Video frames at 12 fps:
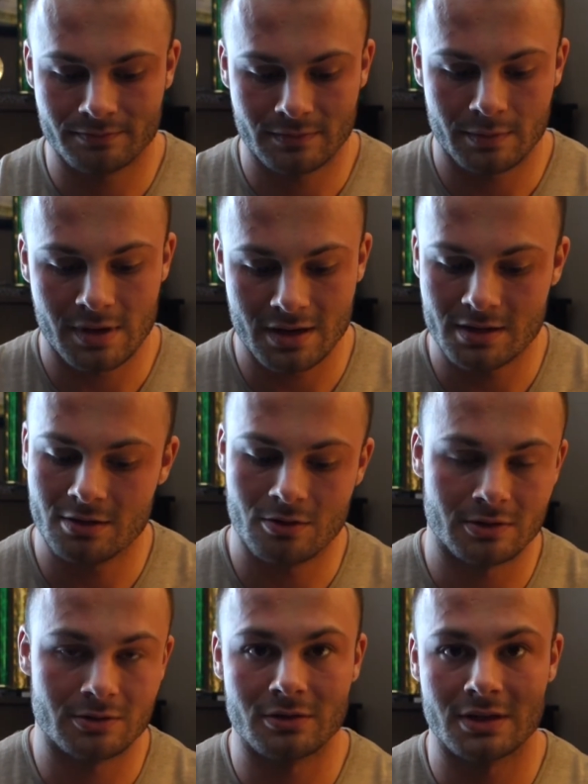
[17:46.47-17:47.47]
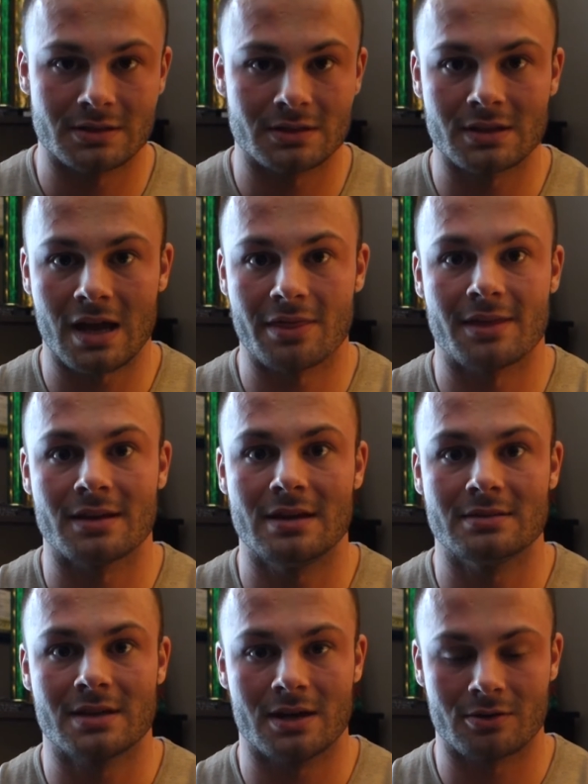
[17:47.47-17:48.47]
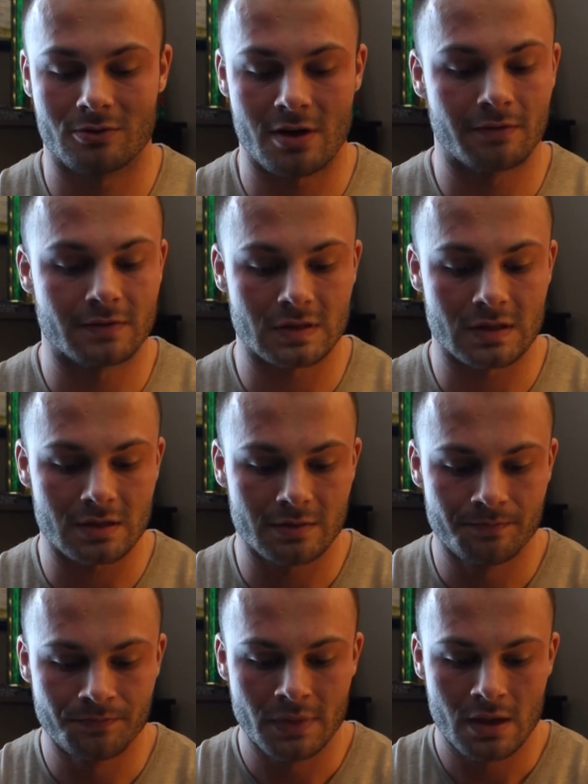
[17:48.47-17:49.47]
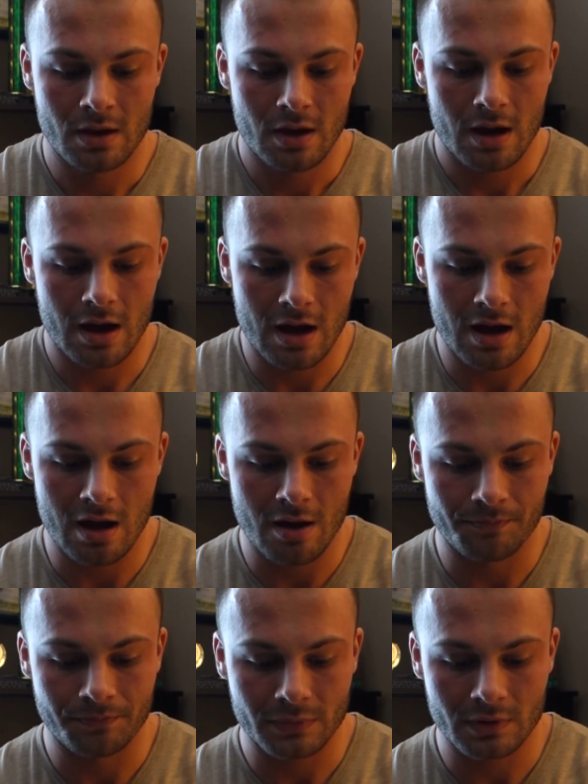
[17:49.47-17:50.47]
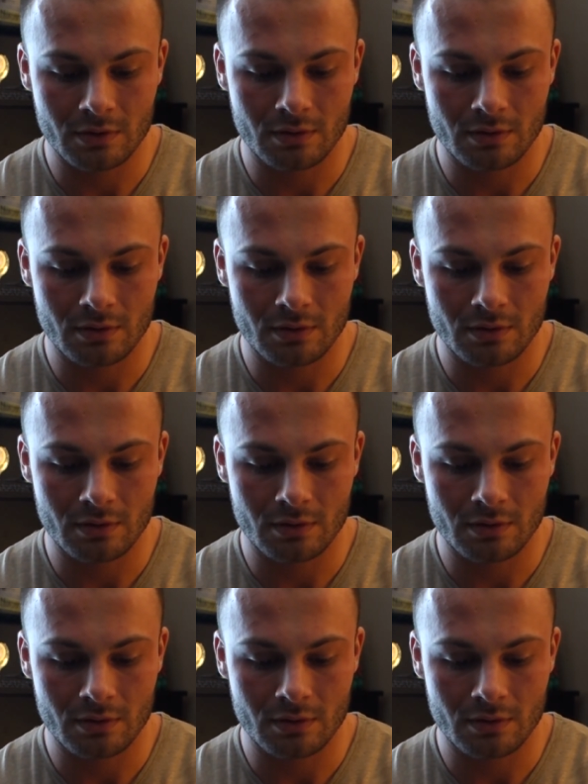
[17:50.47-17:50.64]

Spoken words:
I'm not going to go into it. I think he's got a great physique. That